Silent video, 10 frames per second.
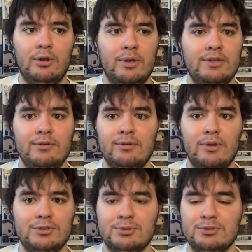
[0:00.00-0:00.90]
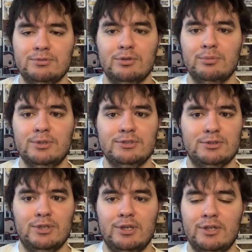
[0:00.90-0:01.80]
I hear all sorts of rumors. I
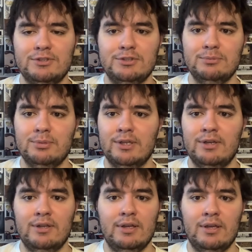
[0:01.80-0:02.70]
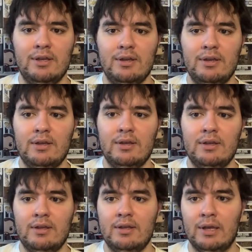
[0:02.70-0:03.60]
try not to, but I
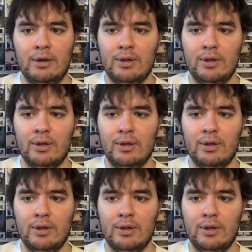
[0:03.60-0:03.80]
don't know.